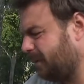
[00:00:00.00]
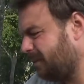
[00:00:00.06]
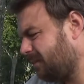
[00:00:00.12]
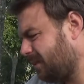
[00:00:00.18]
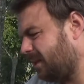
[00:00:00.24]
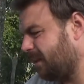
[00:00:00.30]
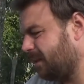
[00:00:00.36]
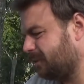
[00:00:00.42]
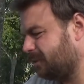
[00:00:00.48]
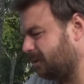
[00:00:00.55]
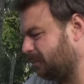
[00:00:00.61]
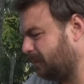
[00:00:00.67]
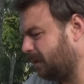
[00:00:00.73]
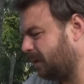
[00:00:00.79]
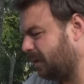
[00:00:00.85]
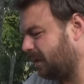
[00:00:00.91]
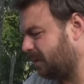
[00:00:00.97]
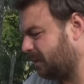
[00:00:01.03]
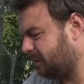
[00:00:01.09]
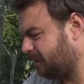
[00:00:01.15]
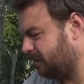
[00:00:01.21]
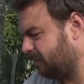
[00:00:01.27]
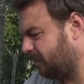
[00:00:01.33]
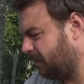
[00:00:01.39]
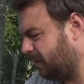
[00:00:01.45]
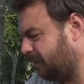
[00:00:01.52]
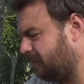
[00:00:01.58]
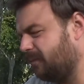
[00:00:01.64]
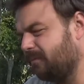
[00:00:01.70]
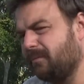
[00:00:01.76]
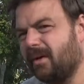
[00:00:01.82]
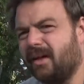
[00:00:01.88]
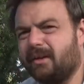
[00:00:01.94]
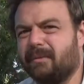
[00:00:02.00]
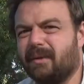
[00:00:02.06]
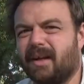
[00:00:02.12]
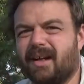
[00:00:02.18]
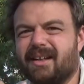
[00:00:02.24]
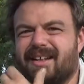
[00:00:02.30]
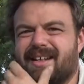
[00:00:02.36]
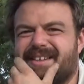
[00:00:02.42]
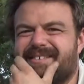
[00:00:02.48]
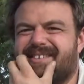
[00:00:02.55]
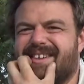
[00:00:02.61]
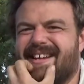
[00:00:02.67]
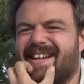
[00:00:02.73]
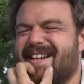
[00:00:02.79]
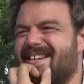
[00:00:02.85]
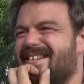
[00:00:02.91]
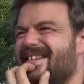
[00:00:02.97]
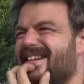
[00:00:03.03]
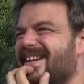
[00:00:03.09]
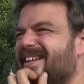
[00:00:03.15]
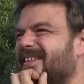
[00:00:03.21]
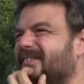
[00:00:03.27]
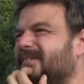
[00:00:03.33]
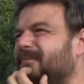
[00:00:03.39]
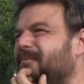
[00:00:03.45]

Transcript: I've got some I've made but hadn't really edited out.